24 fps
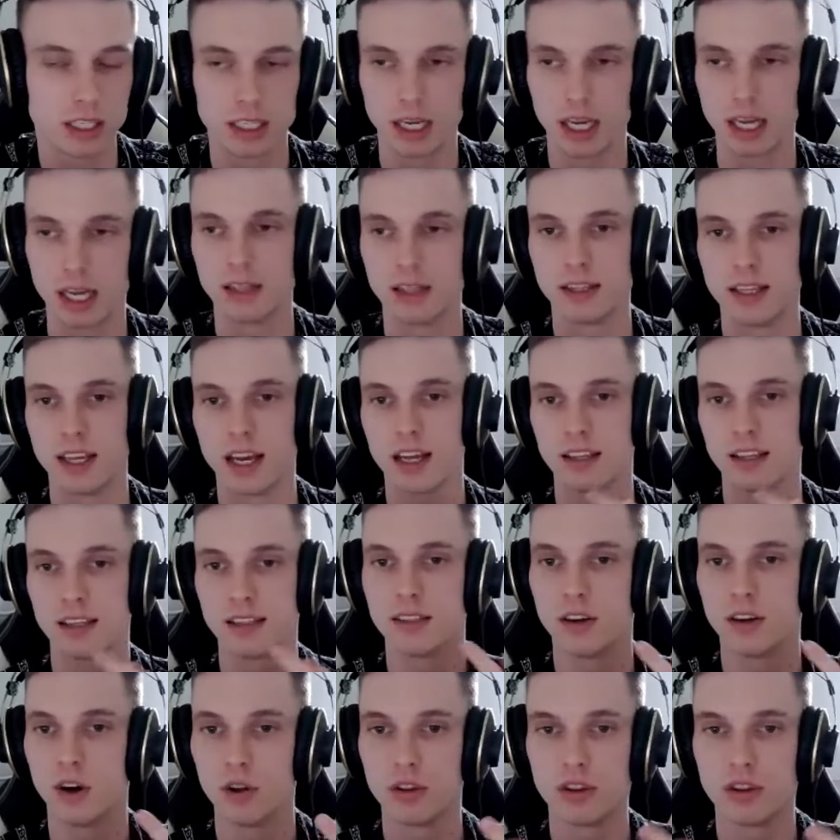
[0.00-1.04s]
And
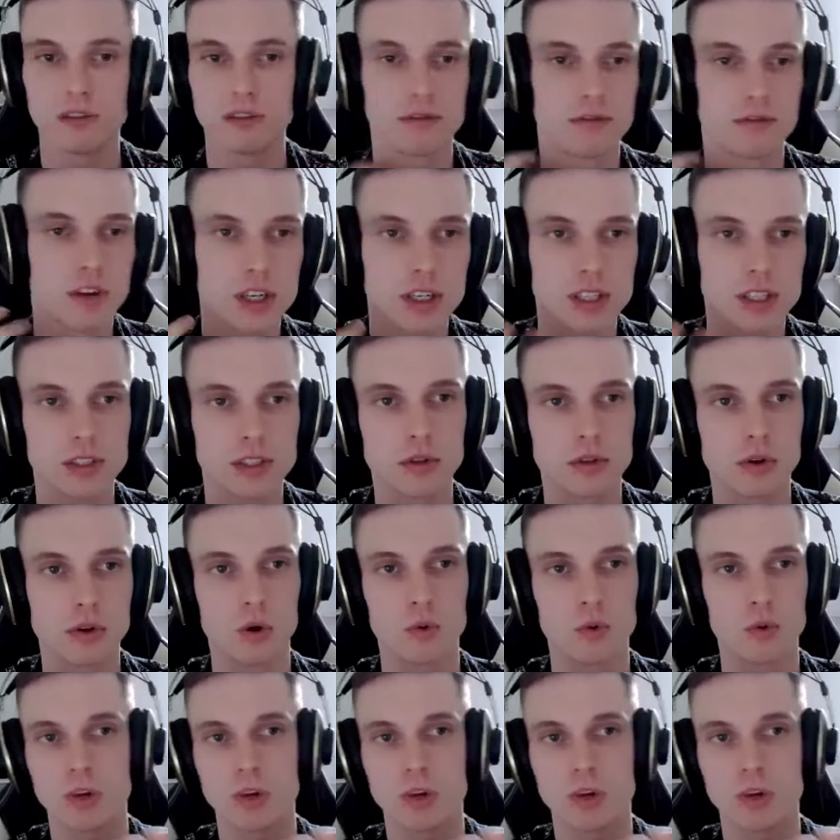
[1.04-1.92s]
then on the first call,